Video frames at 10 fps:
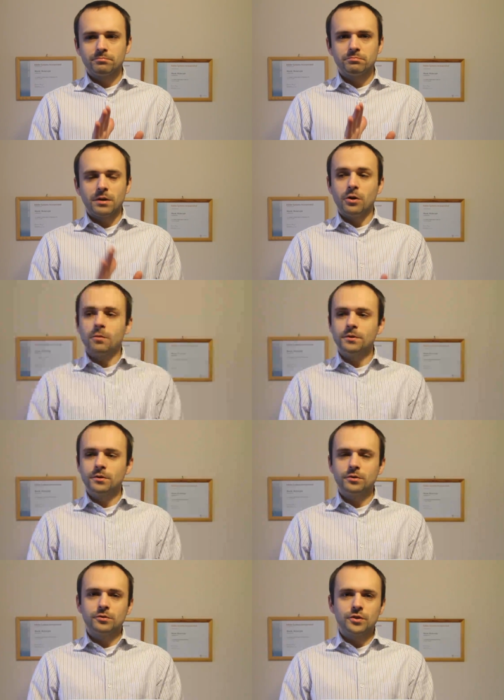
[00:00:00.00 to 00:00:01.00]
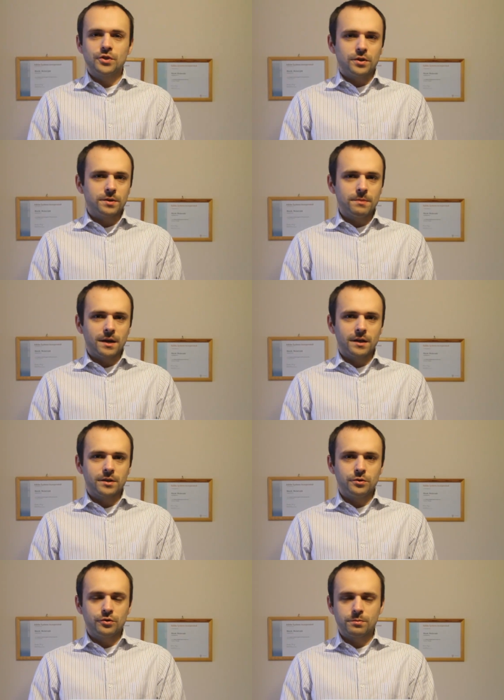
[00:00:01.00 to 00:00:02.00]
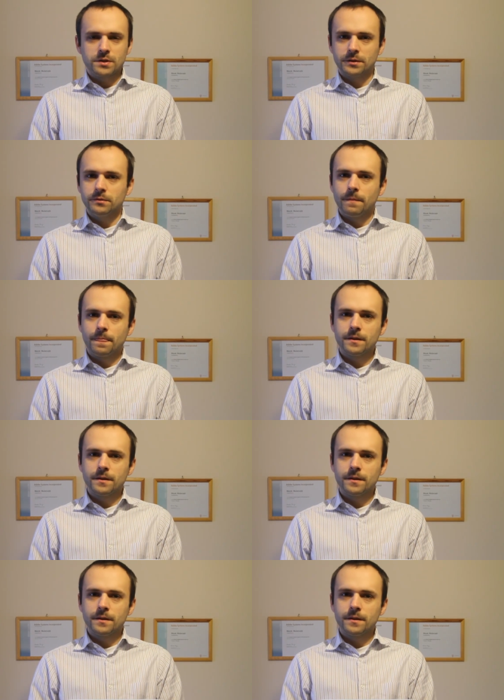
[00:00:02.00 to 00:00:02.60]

I hope you enjoying my YouTube channel.